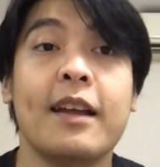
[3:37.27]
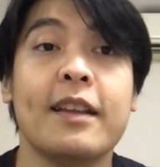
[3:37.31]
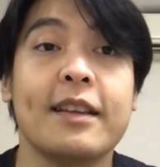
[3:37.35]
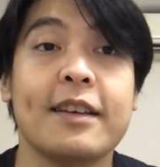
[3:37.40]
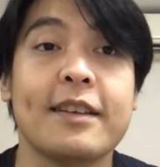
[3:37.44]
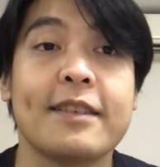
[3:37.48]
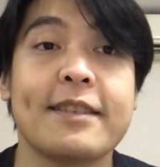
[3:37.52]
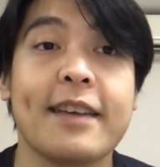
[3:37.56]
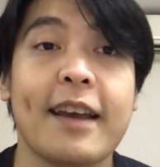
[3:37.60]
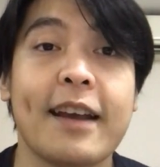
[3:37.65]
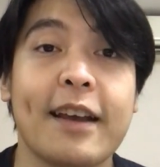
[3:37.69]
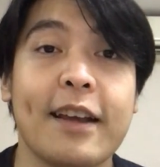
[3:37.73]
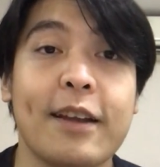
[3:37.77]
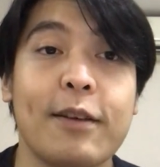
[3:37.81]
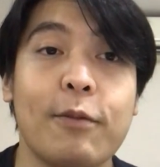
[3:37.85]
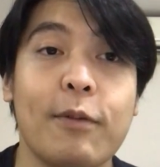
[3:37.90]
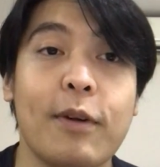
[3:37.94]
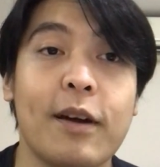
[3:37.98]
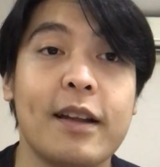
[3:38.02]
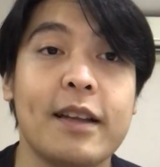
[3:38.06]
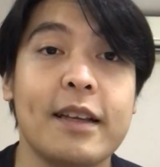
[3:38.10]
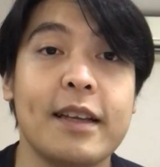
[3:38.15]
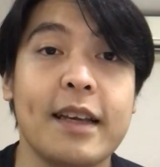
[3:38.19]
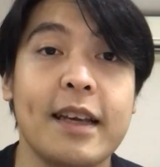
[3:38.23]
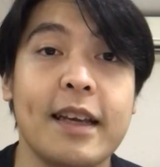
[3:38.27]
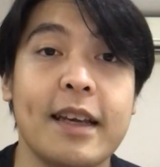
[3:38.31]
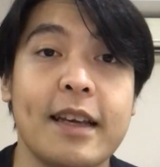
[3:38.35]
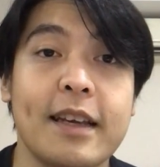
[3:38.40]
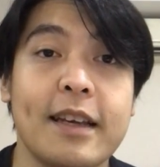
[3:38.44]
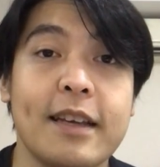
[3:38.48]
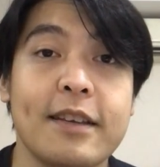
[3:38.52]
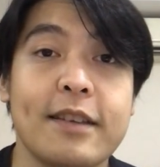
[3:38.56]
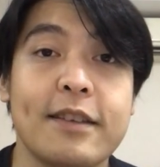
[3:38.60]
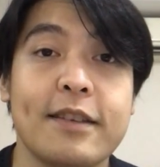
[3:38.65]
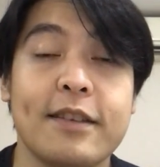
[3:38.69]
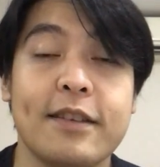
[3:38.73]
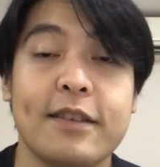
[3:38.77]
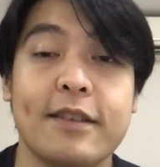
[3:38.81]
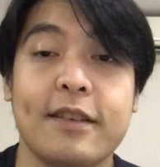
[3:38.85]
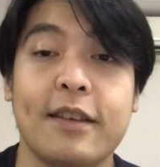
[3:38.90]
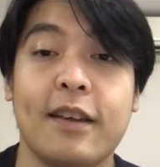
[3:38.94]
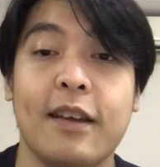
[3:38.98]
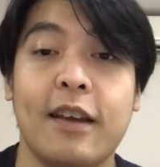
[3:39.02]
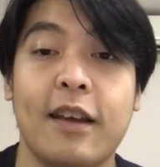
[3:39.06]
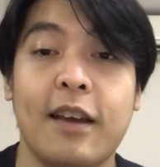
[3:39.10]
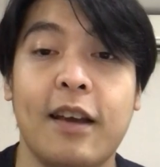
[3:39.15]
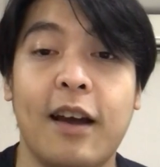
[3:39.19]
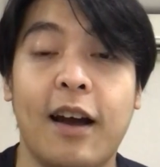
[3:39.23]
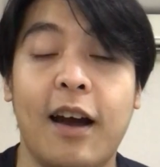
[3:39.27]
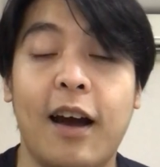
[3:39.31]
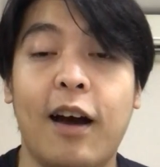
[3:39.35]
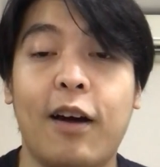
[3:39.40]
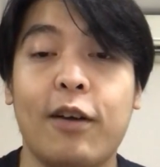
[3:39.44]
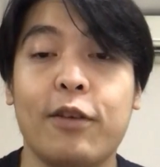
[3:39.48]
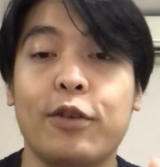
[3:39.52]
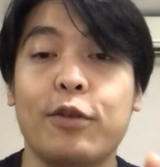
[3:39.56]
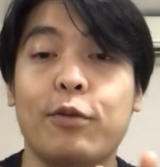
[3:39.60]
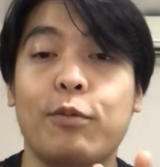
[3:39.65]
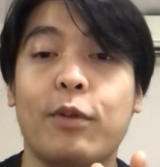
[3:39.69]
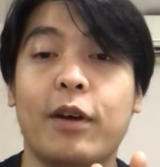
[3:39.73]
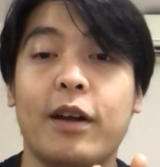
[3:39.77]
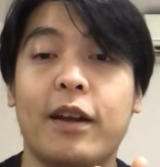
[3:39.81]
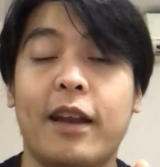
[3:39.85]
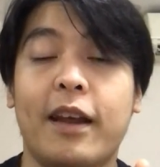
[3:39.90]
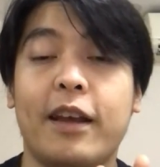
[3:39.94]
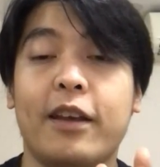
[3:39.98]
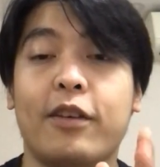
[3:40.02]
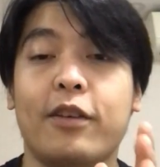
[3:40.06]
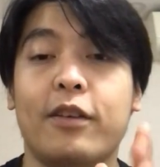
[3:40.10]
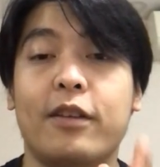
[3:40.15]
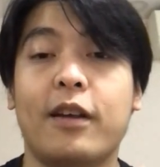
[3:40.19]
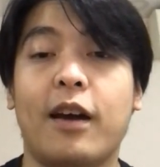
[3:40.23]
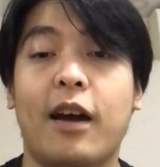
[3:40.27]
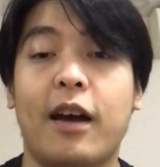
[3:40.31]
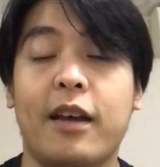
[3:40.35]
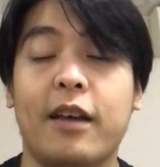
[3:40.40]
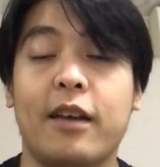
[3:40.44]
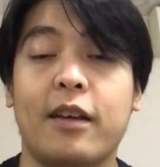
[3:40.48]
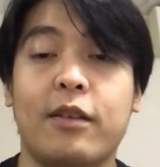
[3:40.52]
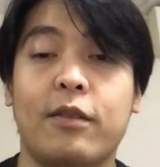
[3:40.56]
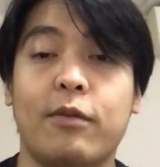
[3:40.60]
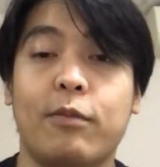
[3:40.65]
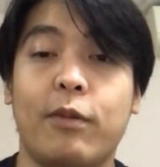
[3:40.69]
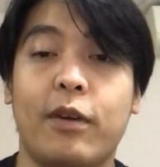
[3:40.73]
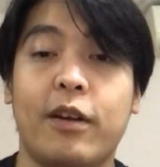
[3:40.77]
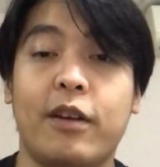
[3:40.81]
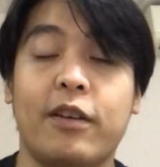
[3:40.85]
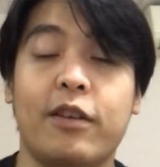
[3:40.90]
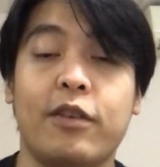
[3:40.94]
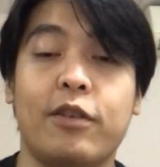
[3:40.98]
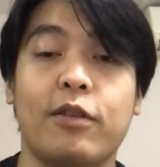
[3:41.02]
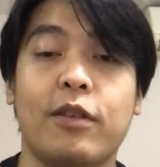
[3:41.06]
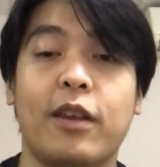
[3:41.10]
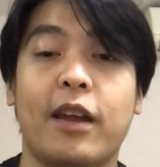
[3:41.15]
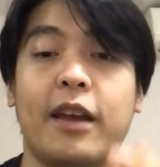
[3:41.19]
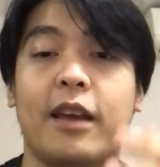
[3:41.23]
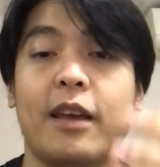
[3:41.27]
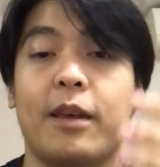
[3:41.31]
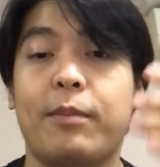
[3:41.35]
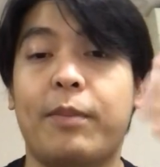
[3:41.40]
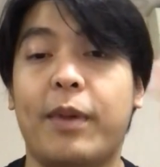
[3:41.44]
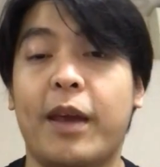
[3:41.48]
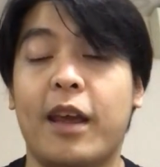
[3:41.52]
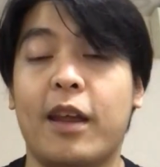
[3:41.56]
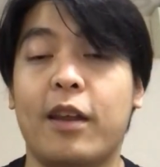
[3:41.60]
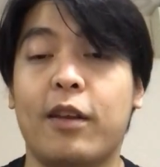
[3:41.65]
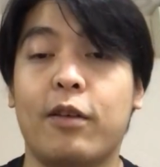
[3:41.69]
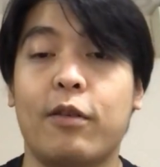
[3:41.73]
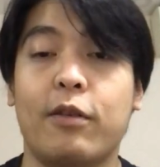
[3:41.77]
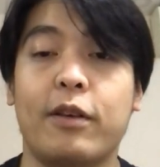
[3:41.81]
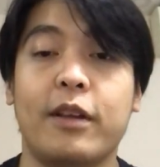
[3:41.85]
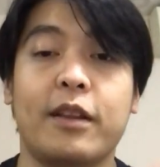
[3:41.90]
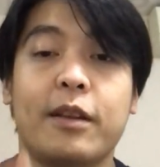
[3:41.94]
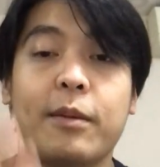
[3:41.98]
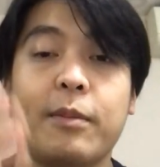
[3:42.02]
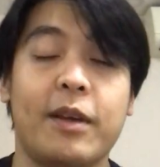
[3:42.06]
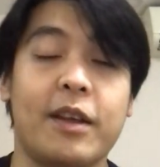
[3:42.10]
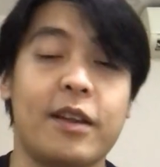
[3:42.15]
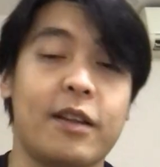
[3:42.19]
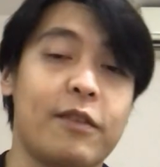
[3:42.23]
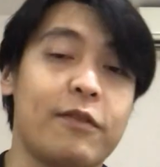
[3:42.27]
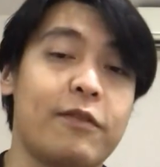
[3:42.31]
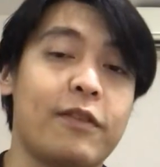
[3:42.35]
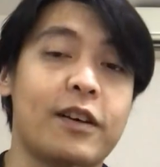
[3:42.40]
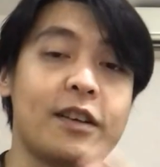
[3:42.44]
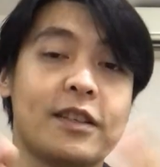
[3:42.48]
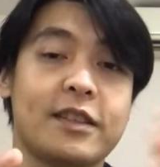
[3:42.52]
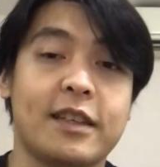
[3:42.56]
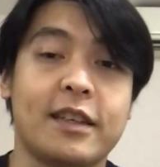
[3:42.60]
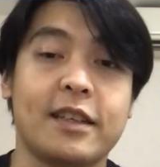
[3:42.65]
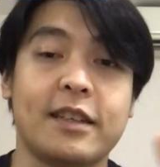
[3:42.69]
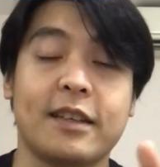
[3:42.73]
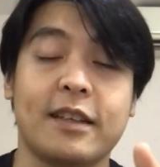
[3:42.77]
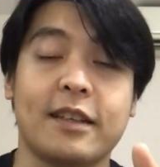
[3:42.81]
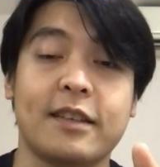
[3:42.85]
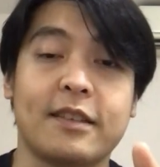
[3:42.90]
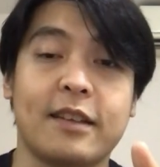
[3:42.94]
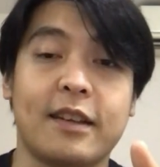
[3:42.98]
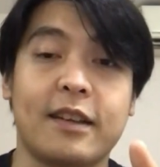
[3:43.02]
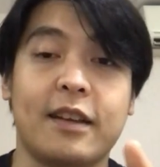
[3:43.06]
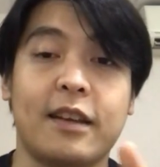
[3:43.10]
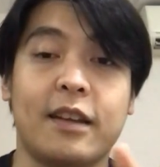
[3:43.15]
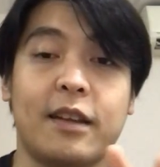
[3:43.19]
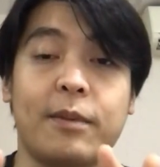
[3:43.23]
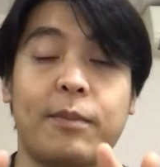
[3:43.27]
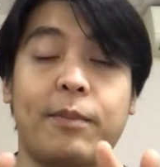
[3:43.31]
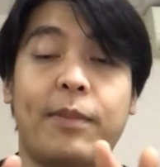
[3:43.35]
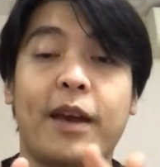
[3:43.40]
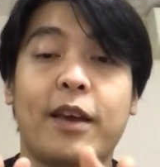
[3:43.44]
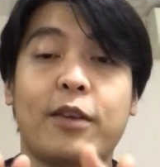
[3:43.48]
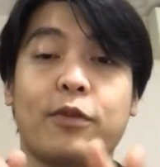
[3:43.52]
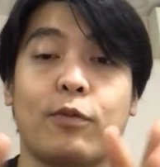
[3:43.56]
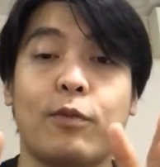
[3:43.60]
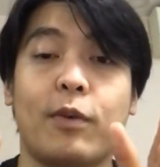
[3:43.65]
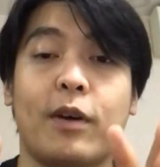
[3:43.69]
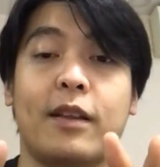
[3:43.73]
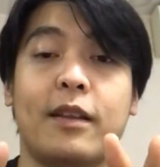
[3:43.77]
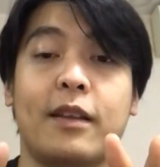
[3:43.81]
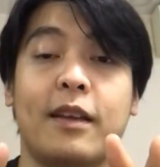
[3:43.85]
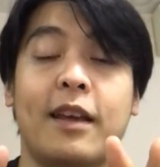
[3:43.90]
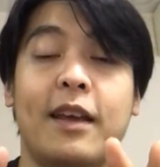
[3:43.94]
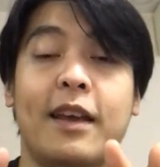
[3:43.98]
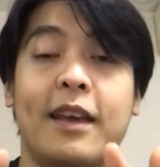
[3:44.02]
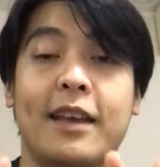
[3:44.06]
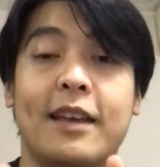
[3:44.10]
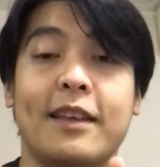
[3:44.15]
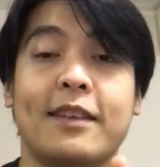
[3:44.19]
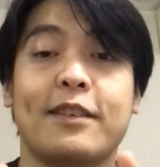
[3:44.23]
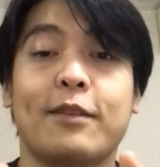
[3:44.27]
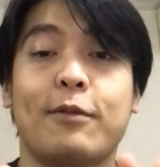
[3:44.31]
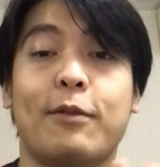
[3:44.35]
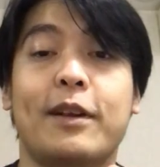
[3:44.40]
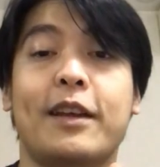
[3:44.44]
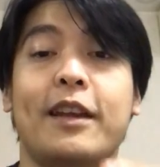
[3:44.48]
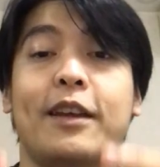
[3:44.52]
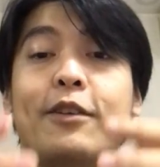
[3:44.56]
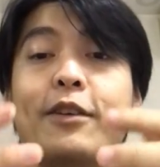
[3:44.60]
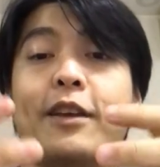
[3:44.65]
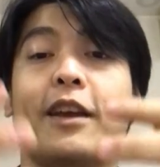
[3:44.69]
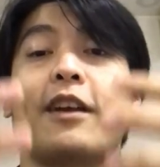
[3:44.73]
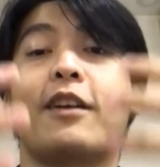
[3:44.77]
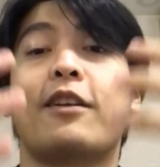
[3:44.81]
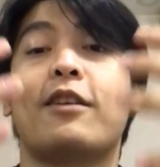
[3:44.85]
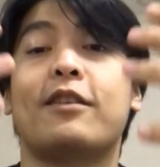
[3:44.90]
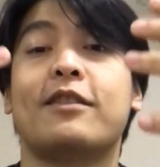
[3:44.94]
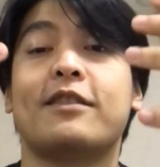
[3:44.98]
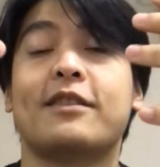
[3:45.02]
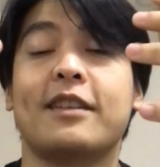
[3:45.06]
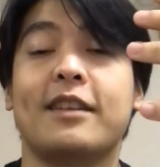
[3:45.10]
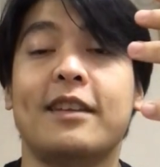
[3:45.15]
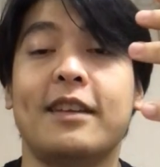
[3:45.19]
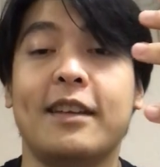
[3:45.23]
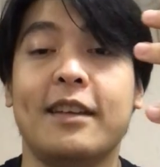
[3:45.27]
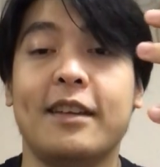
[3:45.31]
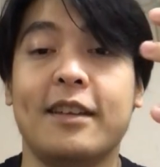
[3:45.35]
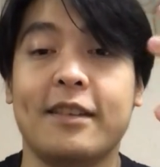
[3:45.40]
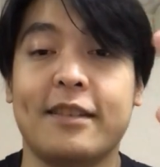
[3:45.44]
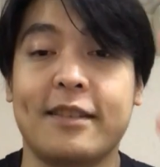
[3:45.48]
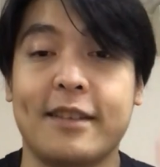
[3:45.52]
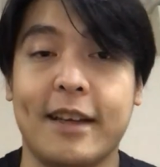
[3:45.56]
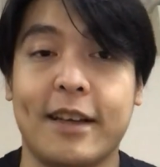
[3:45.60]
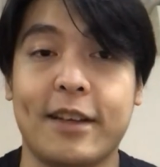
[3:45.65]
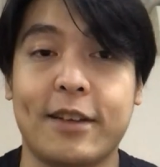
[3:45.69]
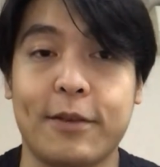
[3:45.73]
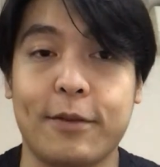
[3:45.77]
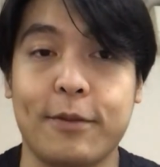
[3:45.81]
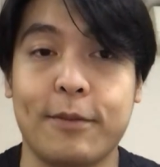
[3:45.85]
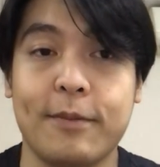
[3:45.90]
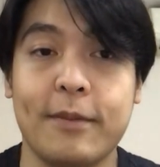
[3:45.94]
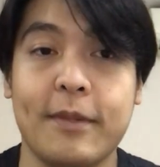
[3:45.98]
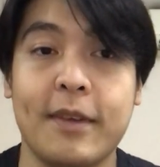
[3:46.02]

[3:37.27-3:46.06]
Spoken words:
The second one is how you want like your diet, whether you like it paleo, intermittent fasting, things like that. The best one is the one that you can constantly stick to.